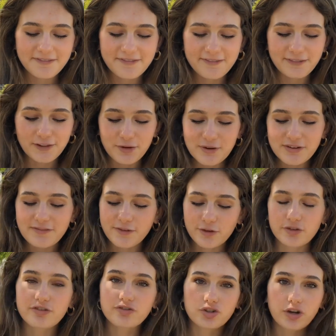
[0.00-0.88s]

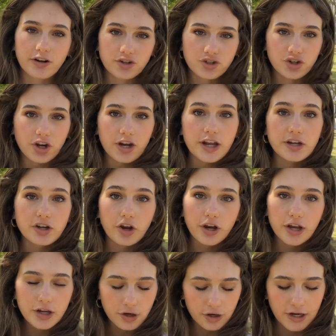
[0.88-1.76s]
fluid-filled structure in your
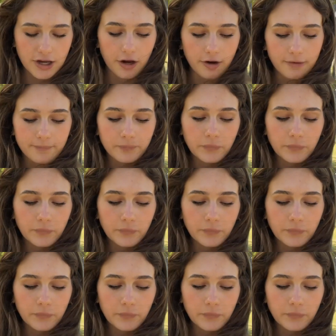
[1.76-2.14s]
inner ear.